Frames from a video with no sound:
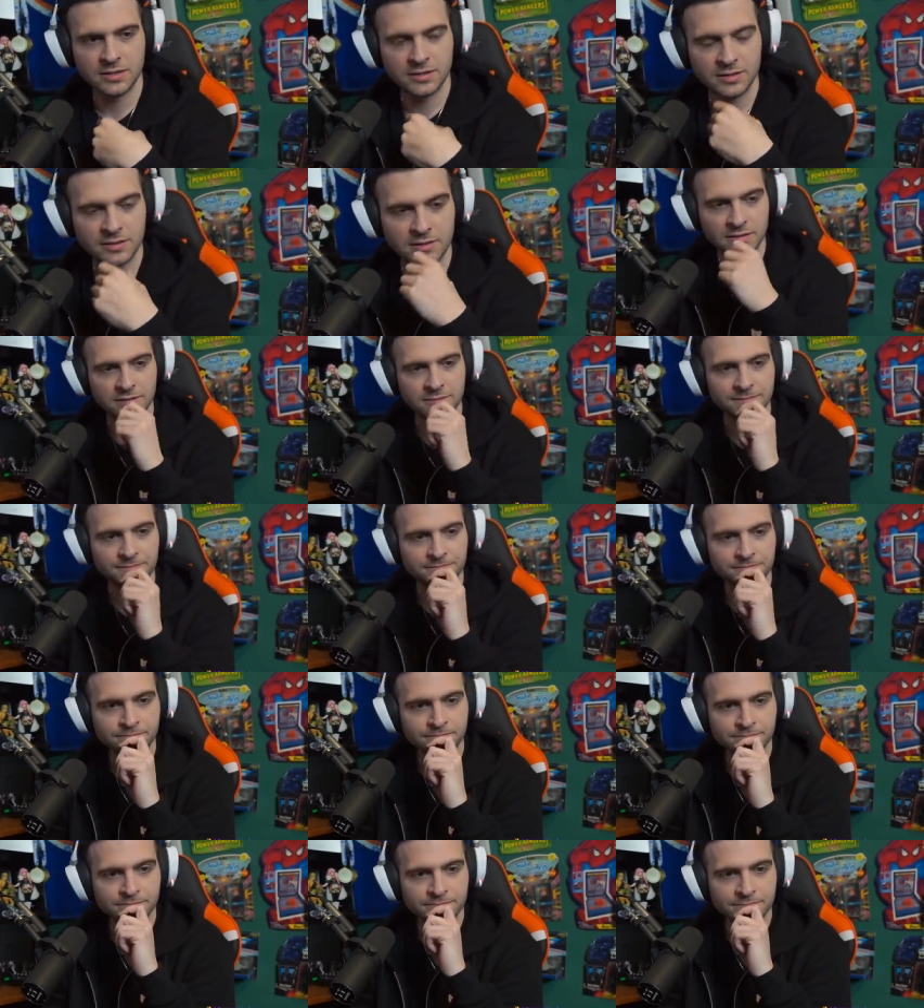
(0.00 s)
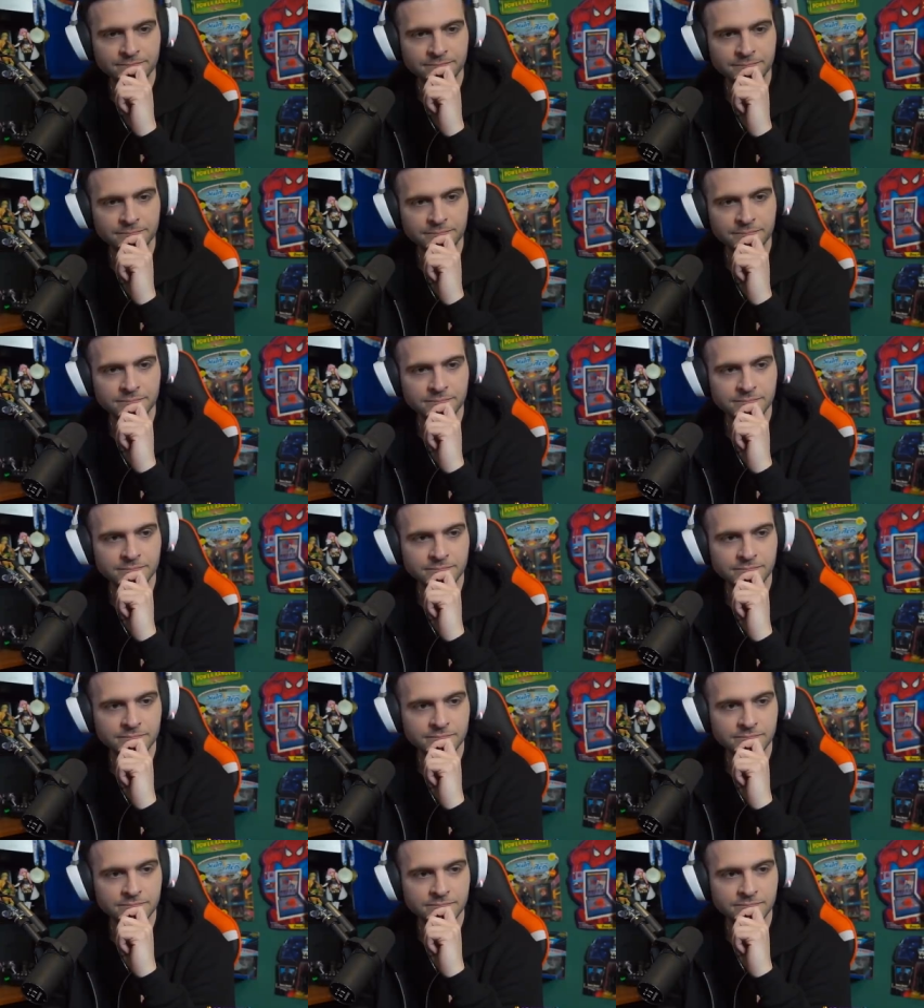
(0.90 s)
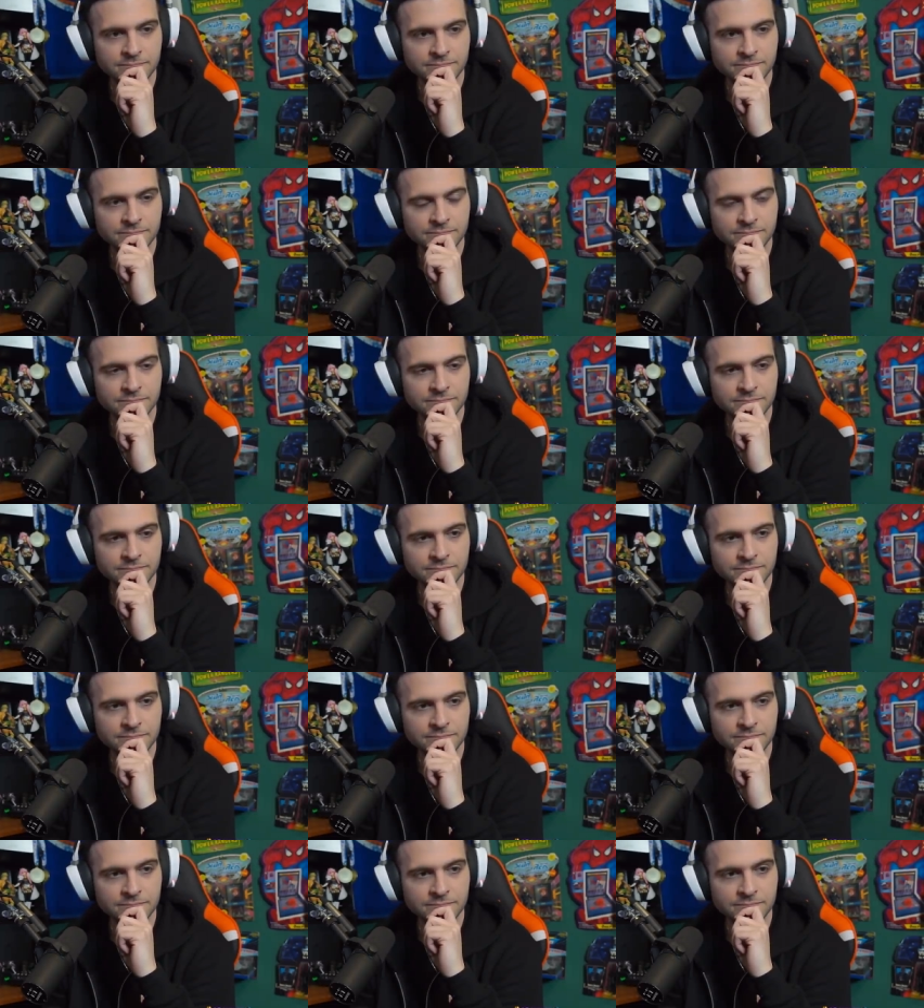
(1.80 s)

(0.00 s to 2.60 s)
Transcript: you're still talking about your schedule.